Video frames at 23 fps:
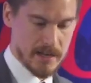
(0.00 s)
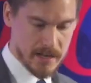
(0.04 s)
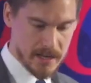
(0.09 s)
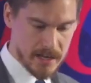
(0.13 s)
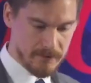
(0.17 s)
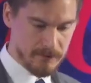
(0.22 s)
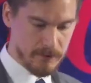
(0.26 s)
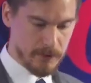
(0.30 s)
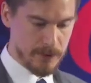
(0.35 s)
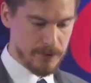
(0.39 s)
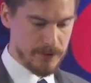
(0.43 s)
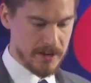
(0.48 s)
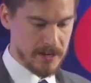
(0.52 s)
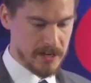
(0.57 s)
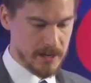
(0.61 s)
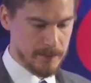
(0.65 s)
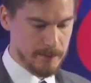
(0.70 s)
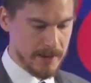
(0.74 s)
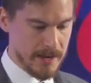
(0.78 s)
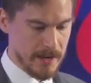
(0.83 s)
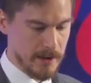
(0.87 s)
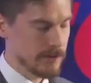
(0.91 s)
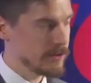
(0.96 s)
If you think
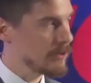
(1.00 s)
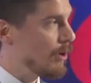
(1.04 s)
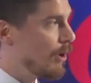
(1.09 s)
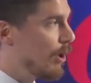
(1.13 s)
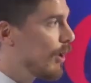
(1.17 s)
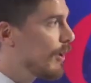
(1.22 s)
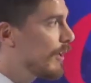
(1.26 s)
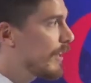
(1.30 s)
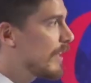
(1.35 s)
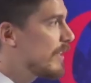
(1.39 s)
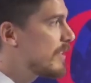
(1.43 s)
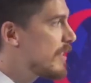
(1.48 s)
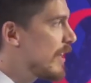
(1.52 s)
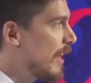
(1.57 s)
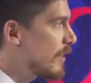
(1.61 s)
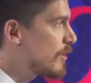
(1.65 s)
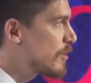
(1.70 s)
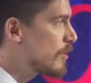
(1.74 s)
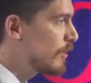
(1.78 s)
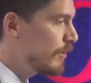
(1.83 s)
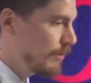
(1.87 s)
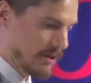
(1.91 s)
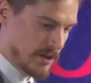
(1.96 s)
about
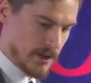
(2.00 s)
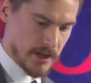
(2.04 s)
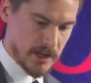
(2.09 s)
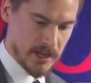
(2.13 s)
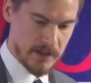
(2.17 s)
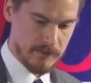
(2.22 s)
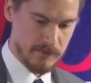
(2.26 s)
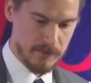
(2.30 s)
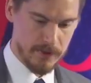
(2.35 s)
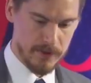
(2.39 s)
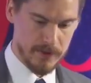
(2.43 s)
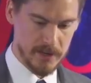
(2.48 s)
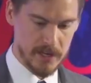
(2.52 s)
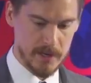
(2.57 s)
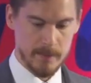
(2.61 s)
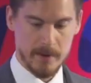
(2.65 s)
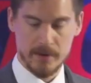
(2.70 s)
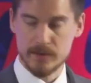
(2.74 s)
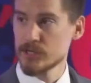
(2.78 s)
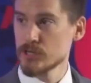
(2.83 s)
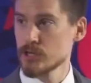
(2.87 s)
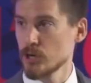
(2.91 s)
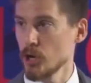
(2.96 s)
architecture, if you think
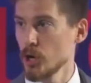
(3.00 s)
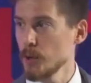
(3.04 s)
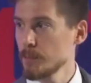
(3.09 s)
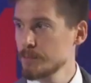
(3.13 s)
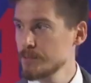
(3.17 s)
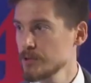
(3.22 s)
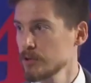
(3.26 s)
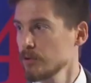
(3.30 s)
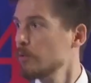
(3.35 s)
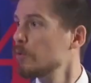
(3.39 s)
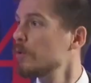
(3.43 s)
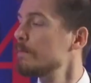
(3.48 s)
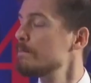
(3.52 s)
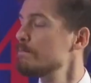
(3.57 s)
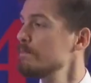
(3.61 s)
about sculpture or